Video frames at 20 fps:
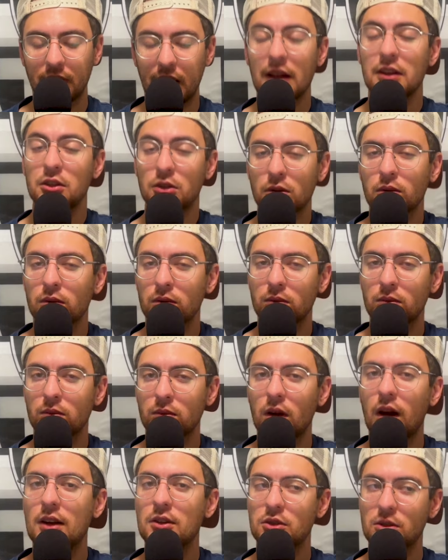I do.
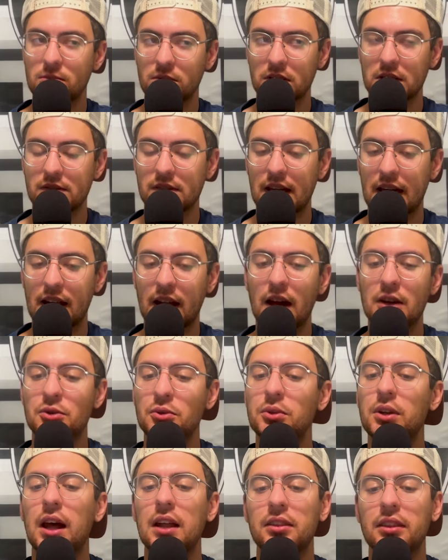I do believe that. I
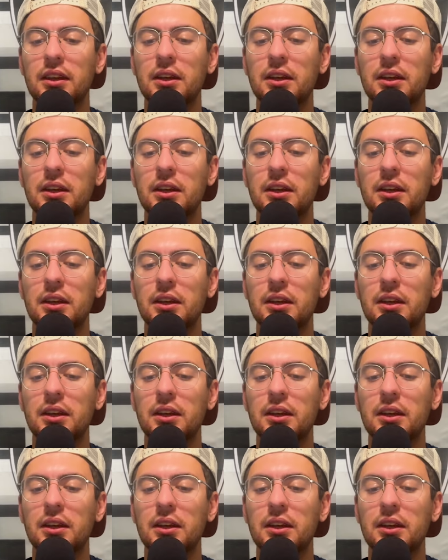do not